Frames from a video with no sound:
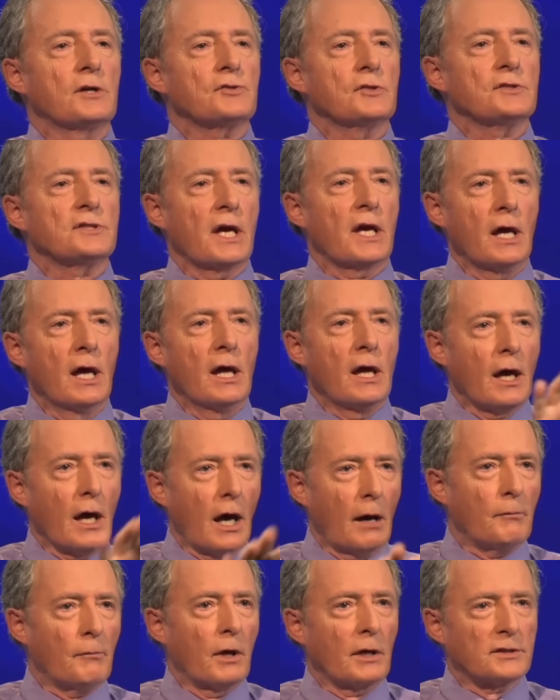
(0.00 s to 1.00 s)
He'd say,
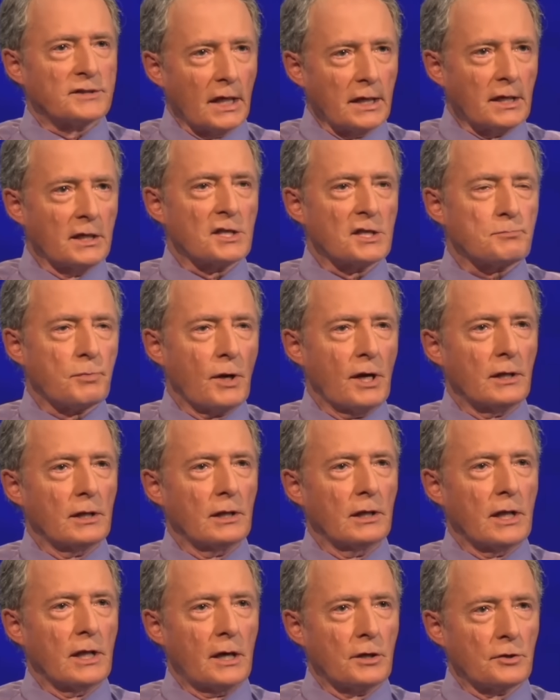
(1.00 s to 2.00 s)
"I'm sending this
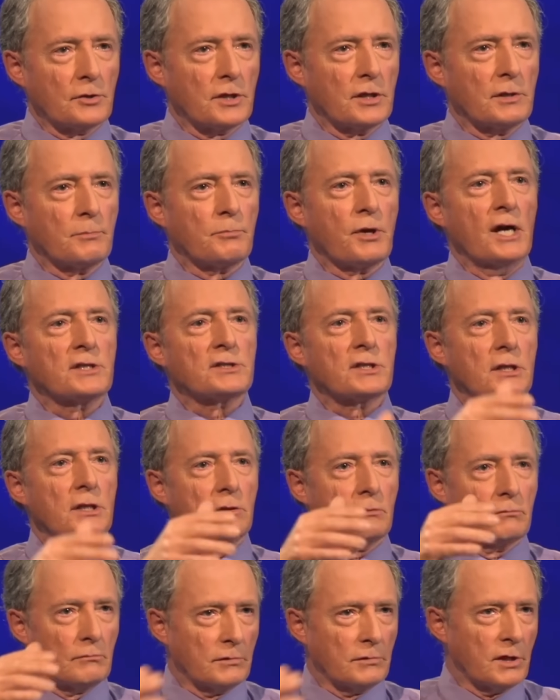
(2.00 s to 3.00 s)
letter to the president
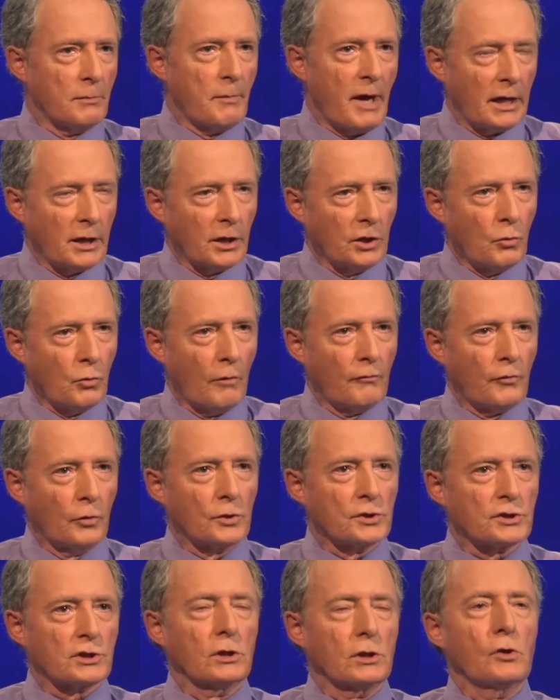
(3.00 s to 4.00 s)
demanding UFO
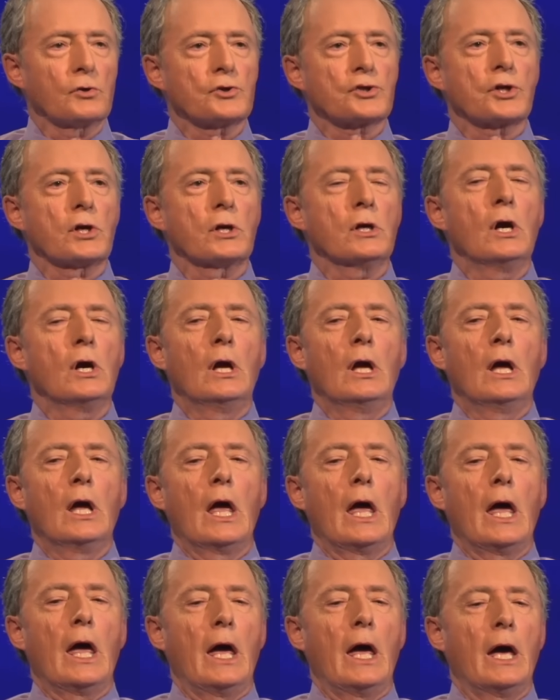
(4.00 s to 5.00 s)
disclosure,"
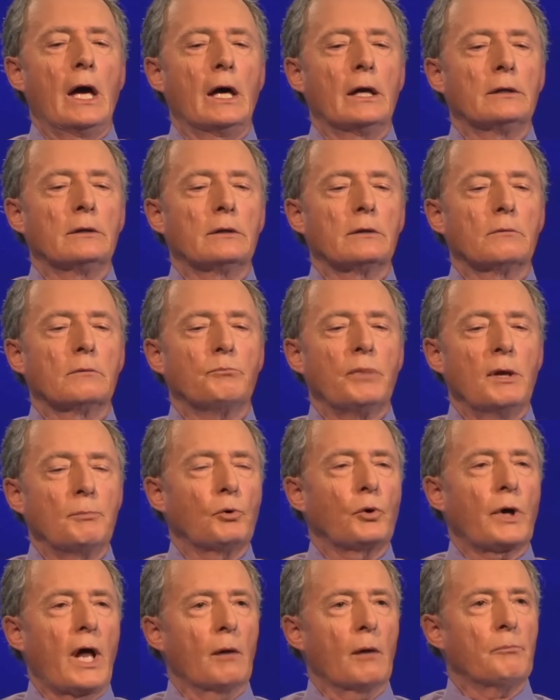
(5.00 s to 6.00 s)
and people
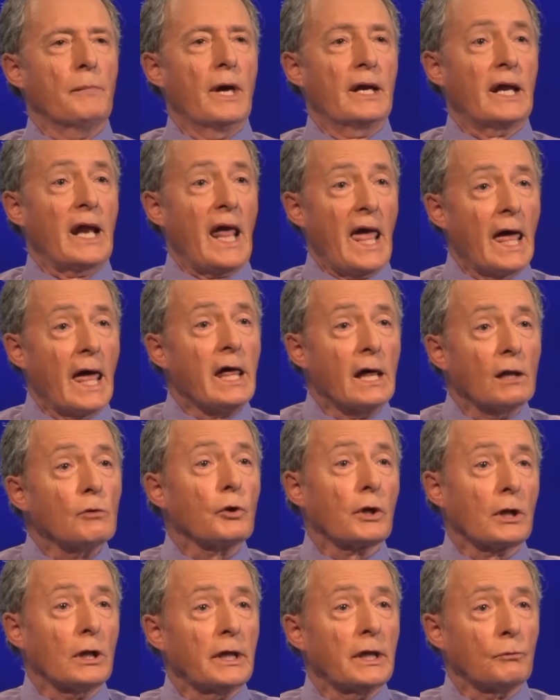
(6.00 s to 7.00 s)
would help him edit. Hillary
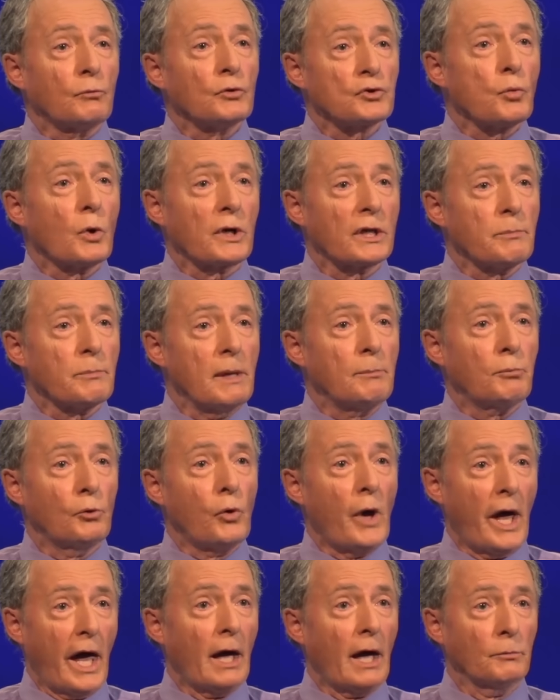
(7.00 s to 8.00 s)
Clinton was one of the people who
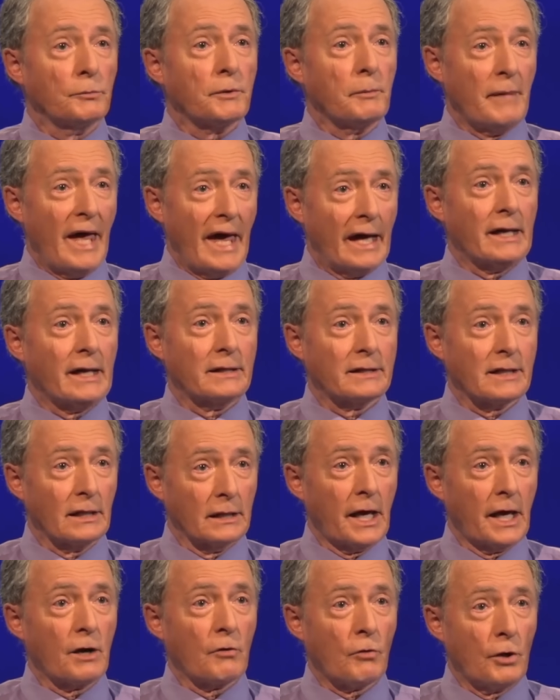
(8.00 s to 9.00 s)
helped him edit the
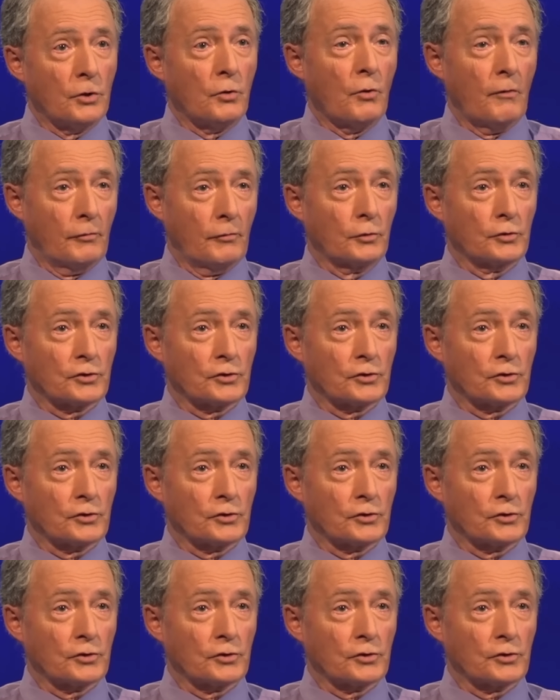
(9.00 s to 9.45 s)
letter on UFO disclosure.